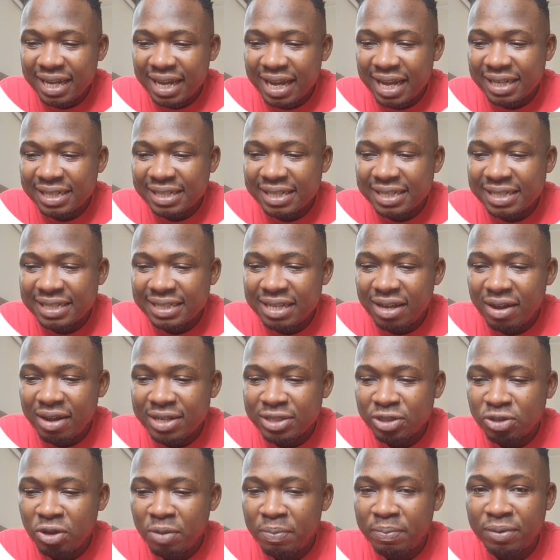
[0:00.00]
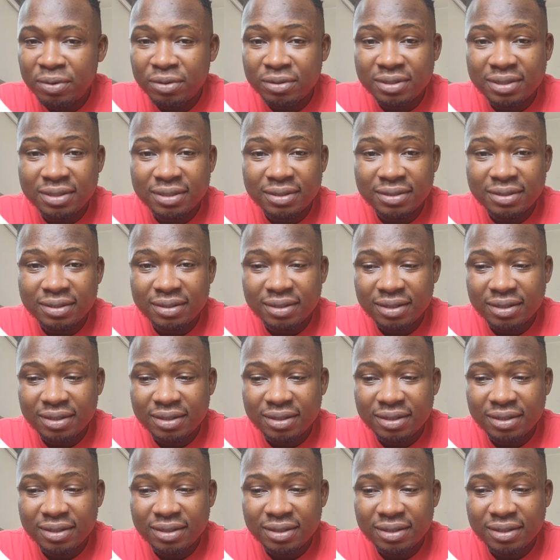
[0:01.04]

and hit our stop loss.